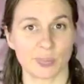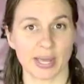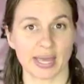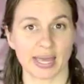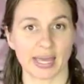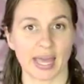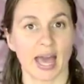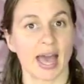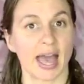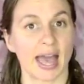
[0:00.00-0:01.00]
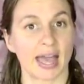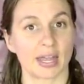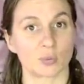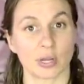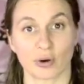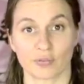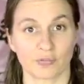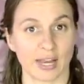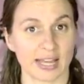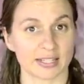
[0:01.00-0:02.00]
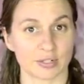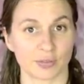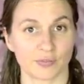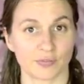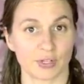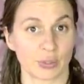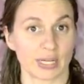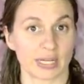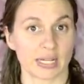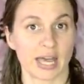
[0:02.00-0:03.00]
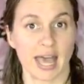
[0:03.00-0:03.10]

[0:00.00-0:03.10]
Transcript: to be and we're not flexed or fluid,